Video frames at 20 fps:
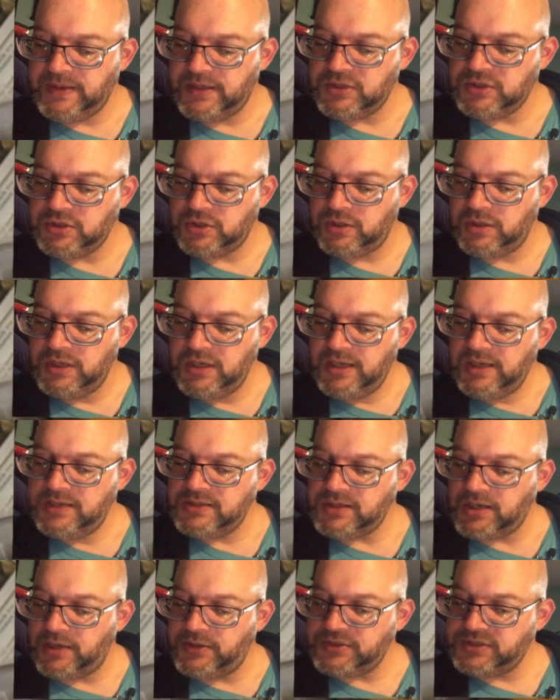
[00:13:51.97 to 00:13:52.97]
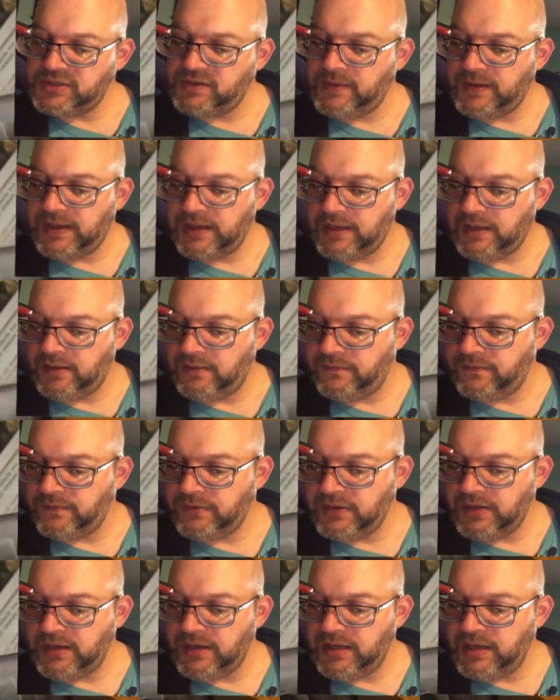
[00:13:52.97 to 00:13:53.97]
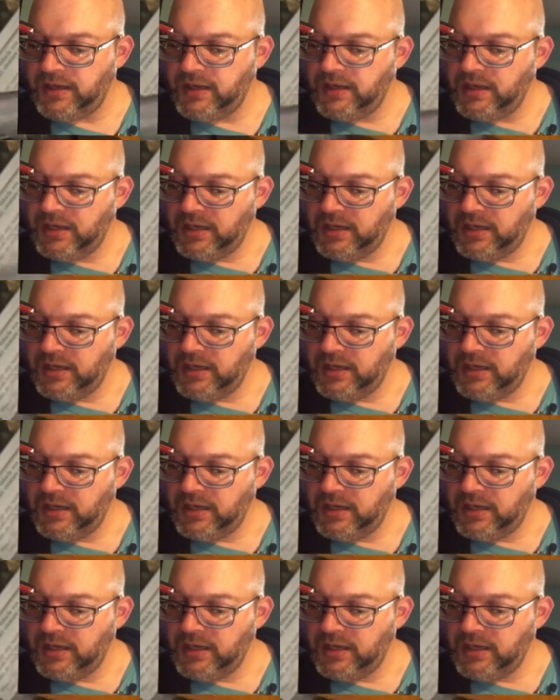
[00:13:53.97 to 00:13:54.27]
make sure, because I also have the